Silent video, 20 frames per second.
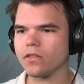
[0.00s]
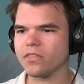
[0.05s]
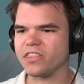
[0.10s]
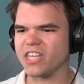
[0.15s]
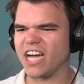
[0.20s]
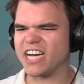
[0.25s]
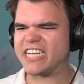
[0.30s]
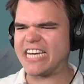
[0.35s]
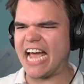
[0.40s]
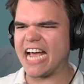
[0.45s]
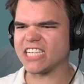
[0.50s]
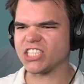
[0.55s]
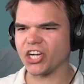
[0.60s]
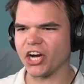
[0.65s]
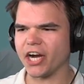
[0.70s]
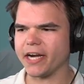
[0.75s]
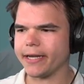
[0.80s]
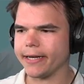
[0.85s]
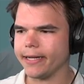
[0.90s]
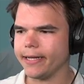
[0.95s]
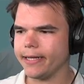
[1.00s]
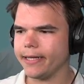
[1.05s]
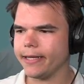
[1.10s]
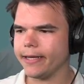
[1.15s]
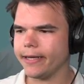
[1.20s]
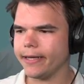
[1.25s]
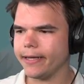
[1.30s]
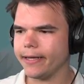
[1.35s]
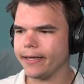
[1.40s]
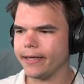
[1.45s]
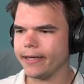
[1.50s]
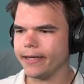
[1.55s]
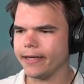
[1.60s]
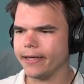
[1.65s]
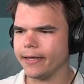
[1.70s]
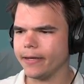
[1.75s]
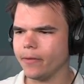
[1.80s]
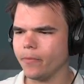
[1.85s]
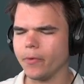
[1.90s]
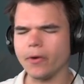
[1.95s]
The desert?
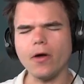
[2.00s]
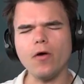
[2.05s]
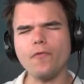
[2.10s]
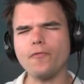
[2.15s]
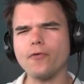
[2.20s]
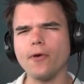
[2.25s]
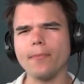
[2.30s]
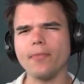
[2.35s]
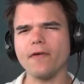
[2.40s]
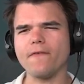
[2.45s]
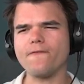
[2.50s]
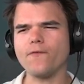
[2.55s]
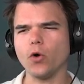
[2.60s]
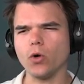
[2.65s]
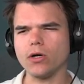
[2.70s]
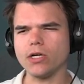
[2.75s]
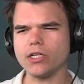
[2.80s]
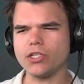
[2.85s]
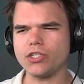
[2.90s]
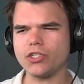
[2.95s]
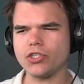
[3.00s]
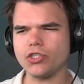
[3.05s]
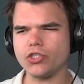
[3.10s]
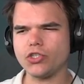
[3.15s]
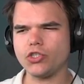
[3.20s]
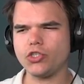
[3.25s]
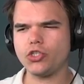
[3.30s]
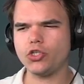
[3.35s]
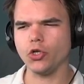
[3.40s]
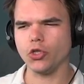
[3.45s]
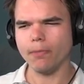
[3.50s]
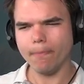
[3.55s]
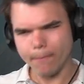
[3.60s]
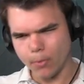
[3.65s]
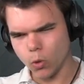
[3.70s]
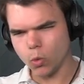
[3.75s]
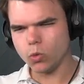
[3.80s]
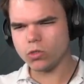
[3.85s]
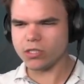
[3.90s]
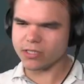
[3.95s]
We go from the forest to the
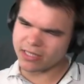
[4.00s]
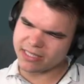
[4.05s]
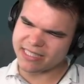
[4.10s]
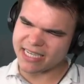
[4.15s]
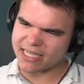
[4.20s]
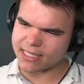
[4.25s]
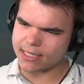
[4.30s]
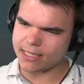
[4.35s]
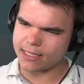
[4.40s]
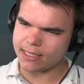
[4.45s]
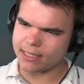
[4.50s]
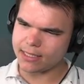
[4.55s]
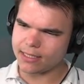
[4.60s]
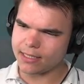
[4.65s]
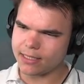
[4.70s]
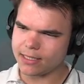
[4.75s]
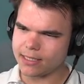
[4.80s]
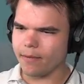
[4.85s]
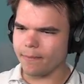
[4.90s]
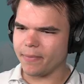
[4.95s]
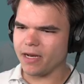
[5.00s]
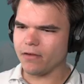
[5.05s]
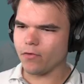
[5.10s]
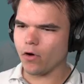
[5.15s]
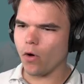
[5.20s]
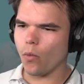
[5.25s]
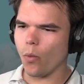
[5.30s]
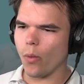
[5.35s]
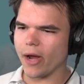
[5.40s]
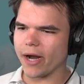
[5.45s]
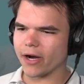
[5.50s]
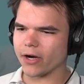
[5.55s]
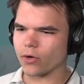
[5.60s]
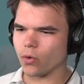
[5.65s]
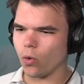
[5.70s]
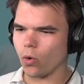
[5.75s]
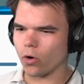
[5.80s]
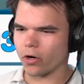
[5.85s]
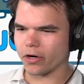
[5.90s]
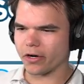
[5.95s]
moon to the desert? A bit of a weird
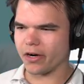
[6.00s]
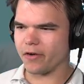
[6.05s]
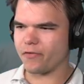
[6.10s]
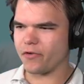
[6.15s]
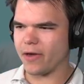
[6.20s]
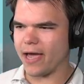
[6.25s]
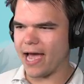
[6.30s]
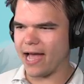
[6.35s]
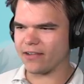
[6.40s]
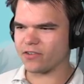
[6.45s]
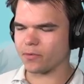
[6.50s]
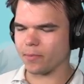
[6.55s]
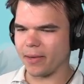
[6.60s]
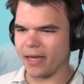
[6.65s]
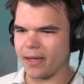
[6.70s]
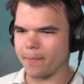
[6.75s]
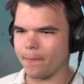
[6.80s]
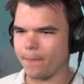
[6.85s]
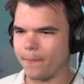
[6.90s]
order, if you ask me.